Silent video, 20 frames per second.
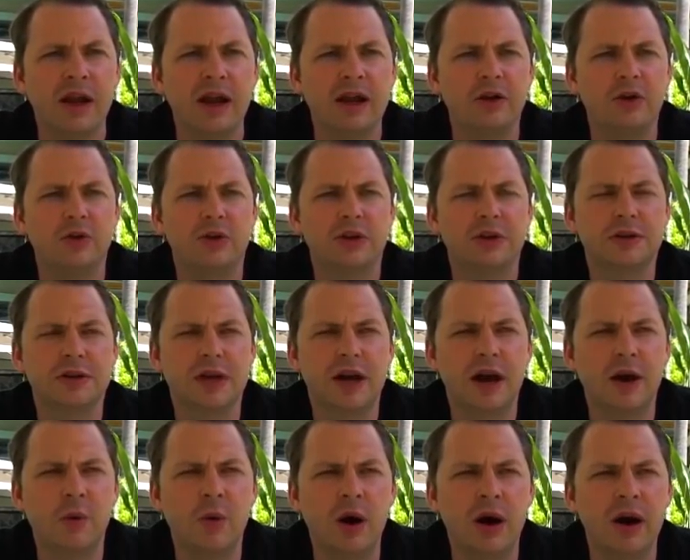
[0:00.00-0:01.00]
and using
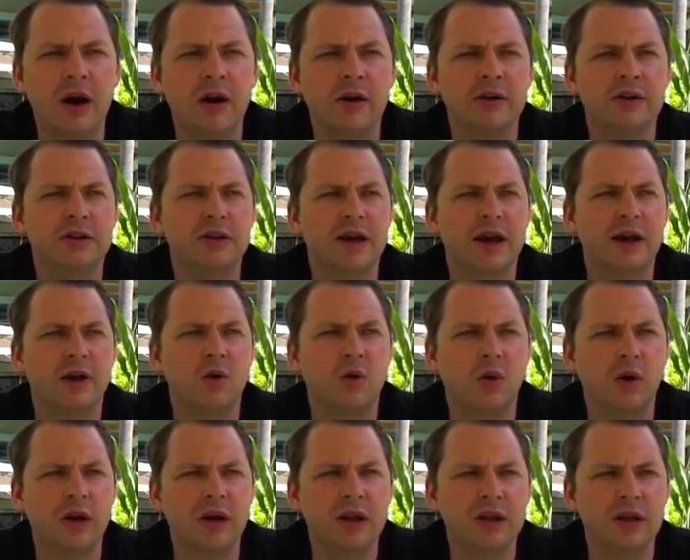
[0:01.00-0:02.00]
Skywire and
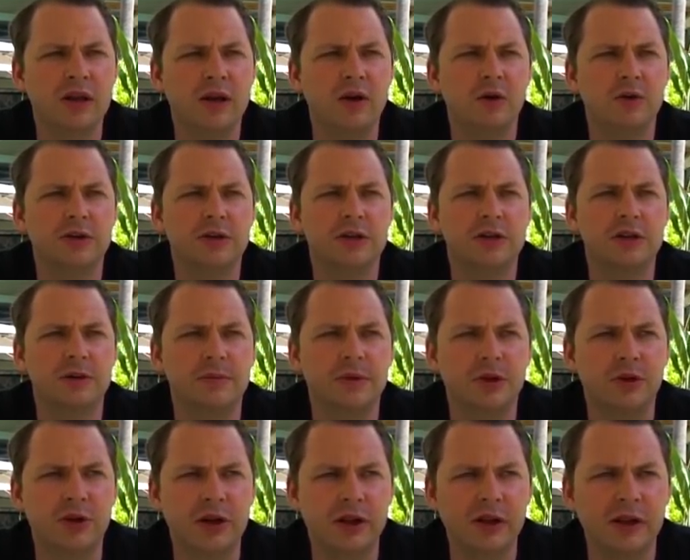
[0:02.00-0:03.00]
Skycoin and the ecosystem in
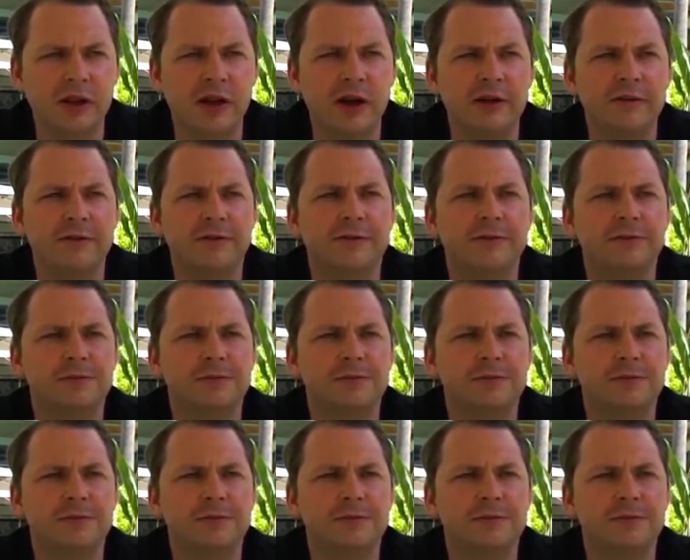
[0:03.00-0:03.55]
their daily life.